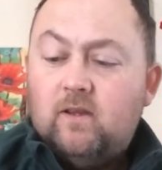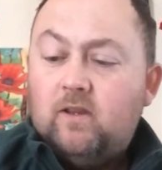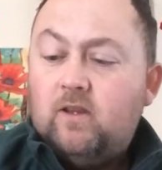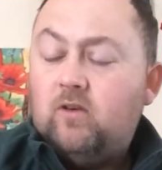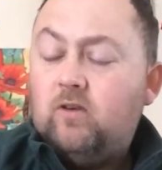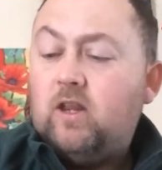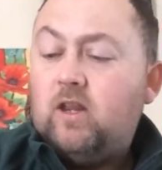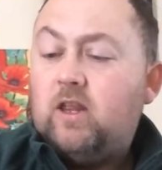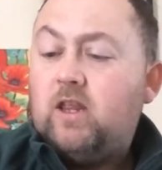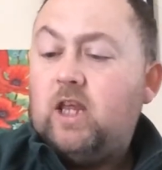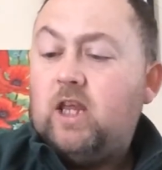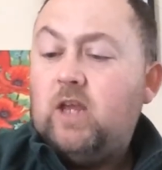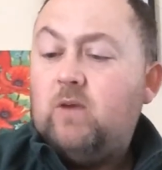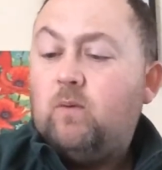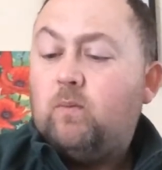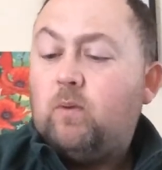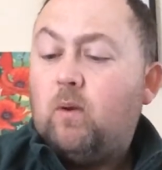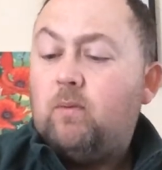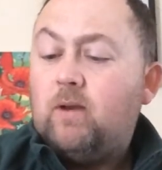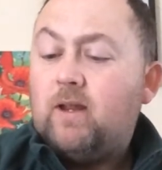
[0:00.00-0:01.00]
The only thing you
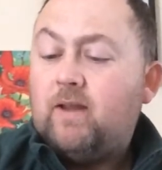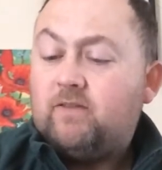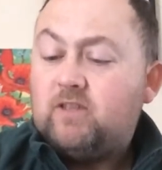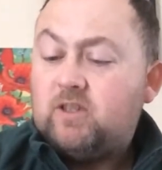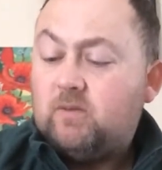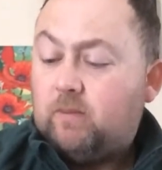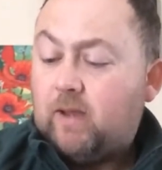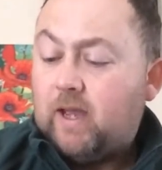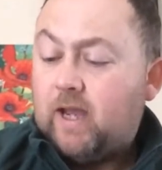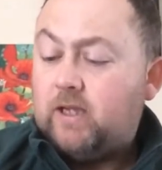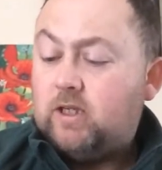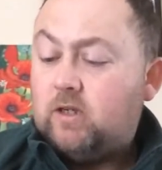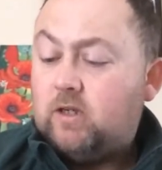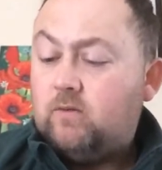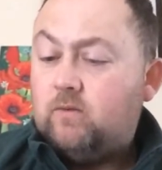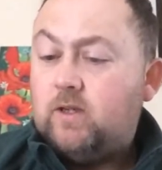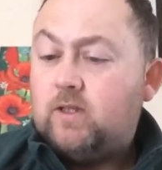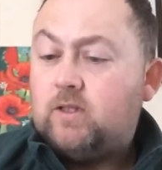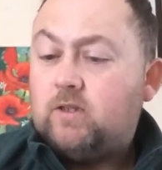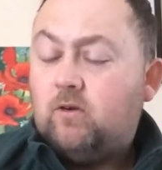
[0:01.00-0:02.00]
will probably have to buy
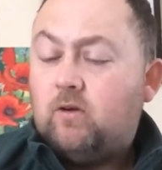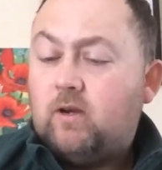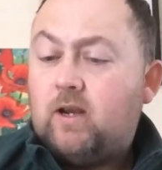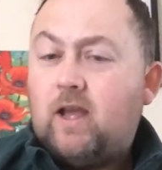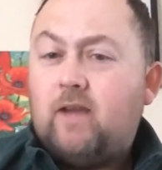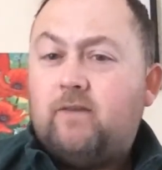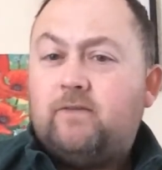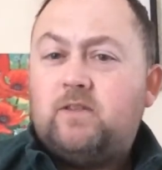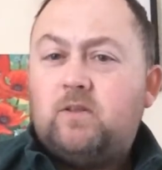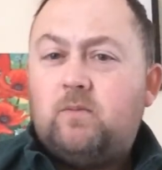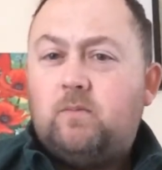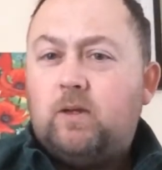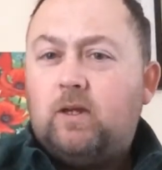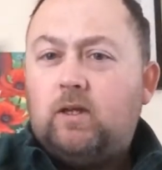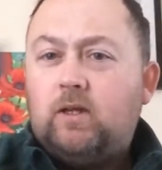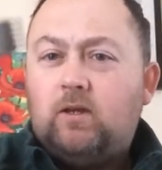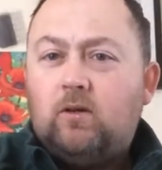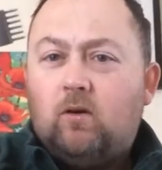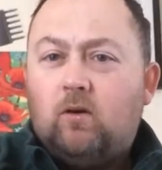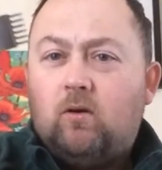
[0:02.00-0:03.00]
new is going to have to be
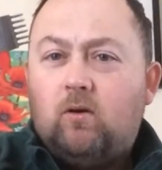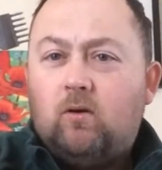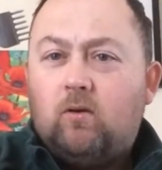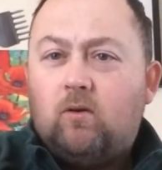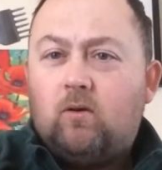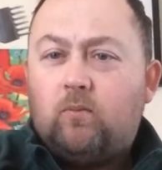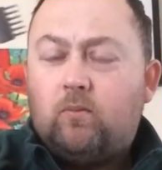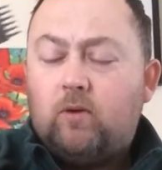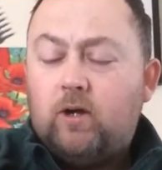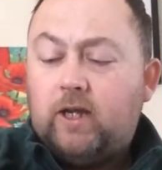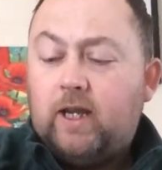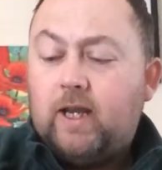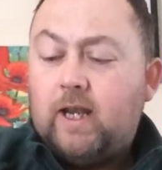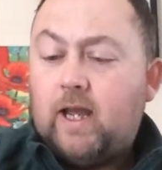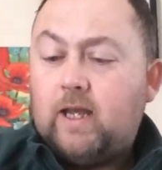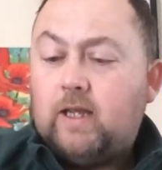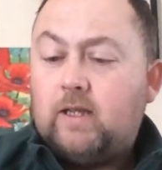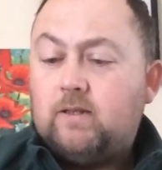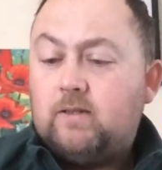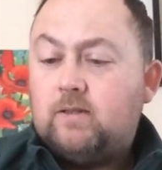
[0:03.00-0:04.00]
your pricking
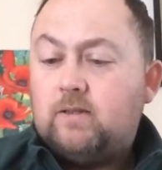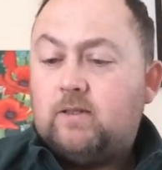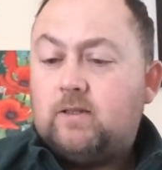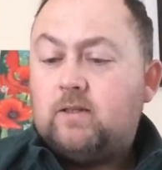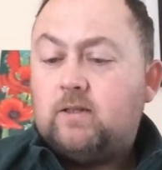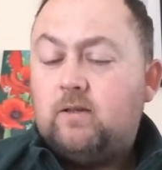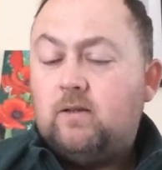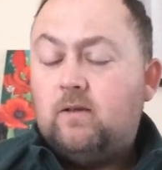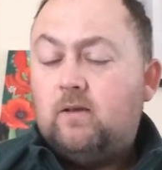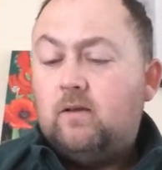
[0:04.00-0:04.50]
irons,